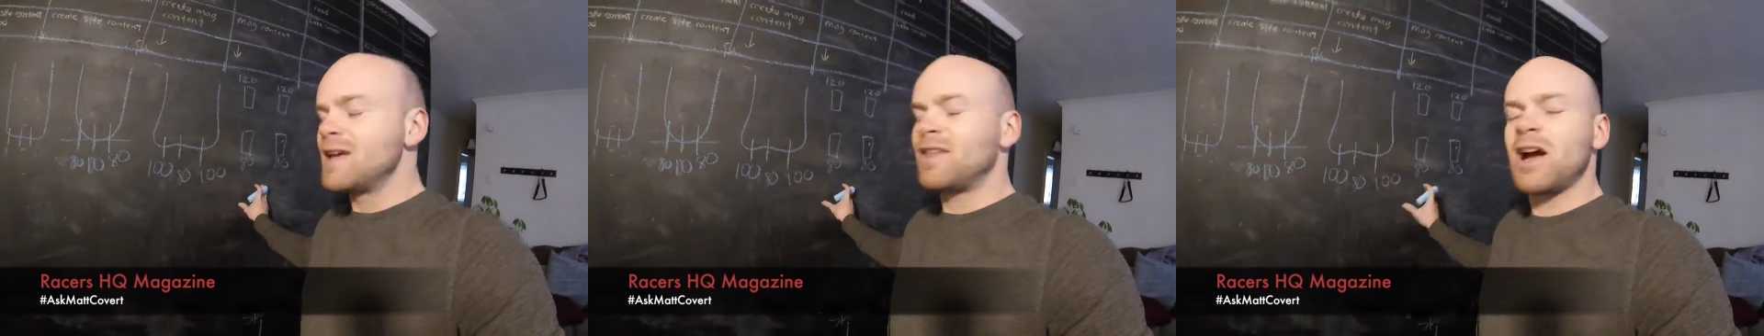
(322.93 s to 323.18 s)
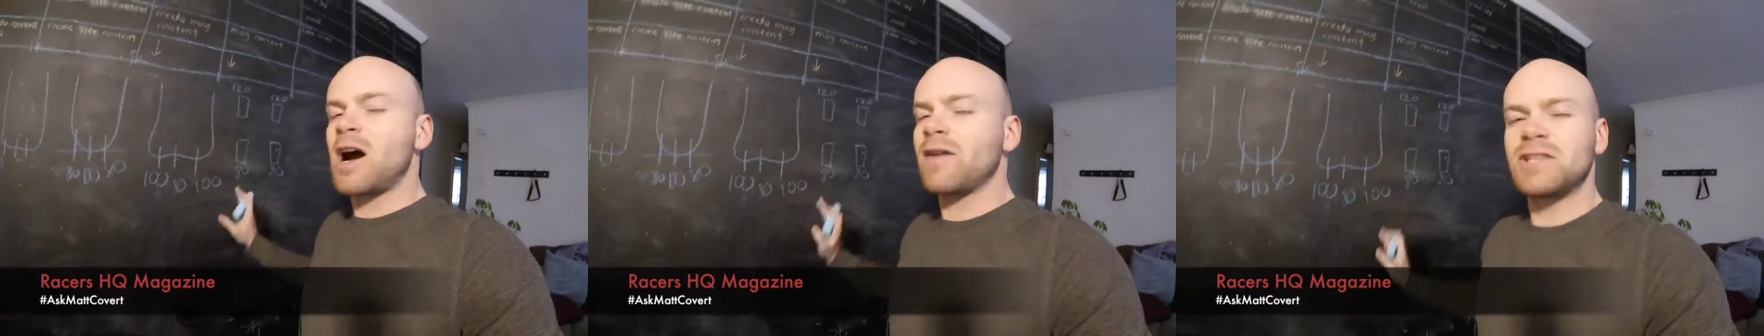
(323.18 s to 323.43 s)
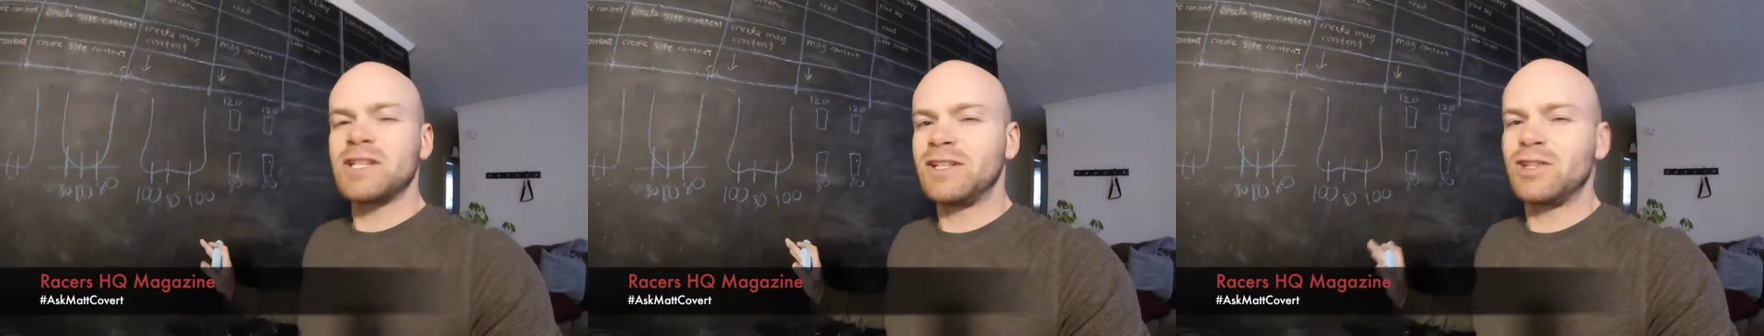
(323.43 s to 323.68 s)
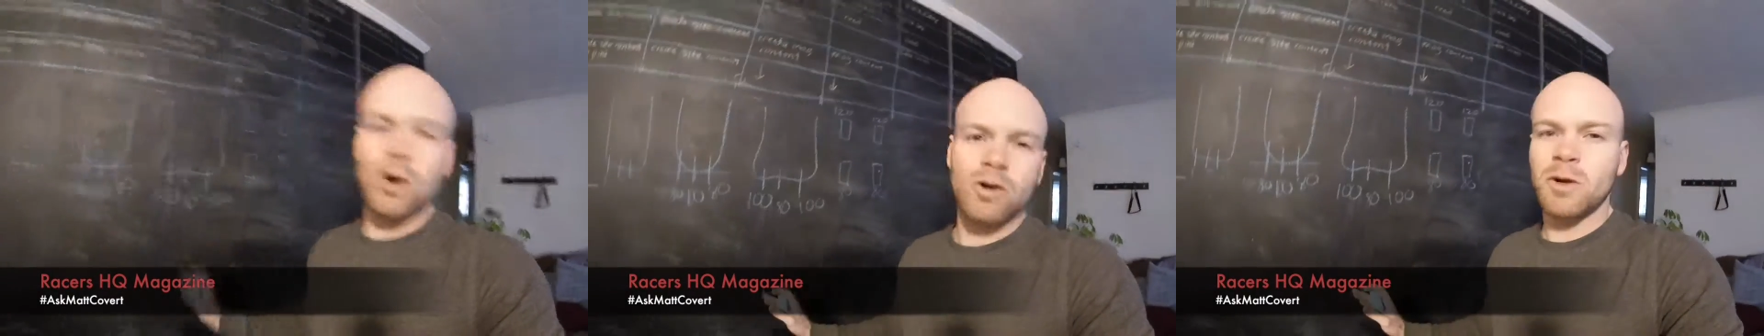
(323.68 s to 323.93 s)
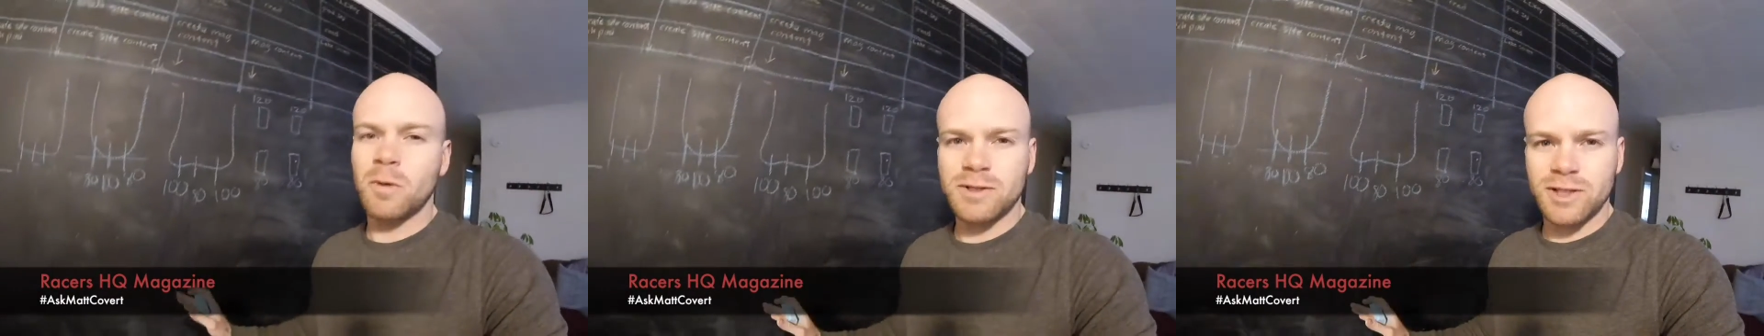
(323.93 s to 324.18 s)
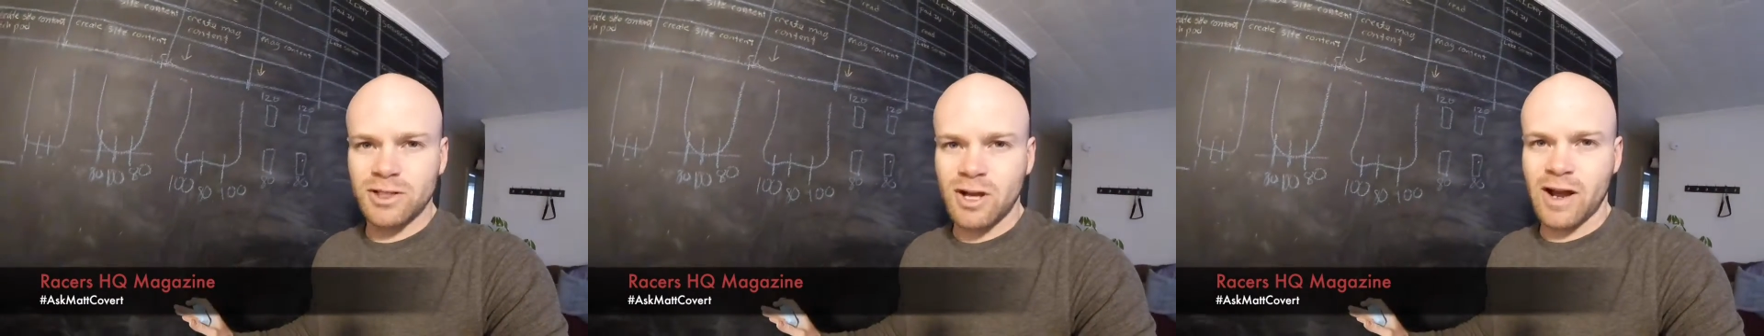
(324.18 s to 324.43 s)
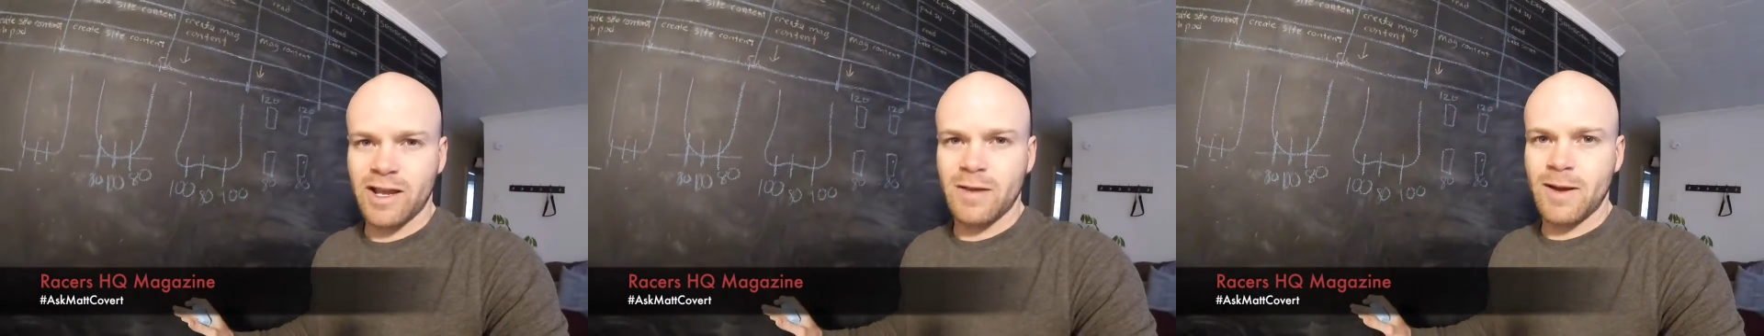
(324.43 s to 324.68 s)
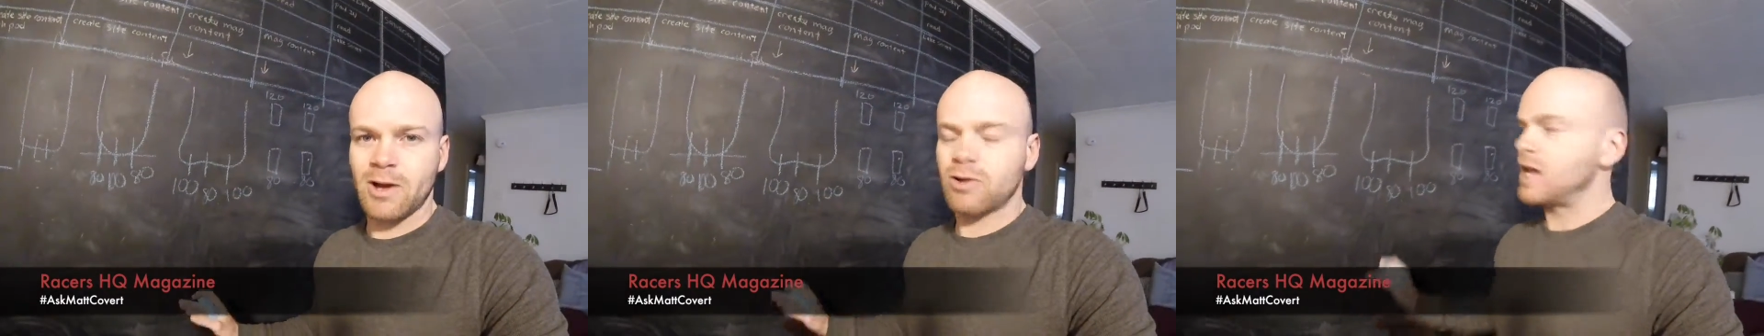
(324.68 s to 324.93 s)
they obviously don't know what they're talking
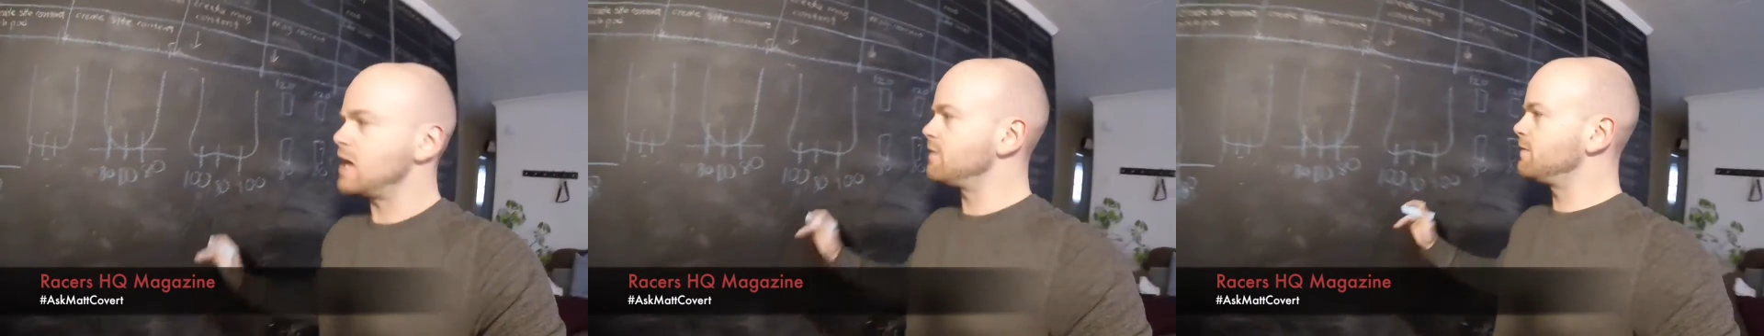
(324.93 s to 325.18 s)
about, okay?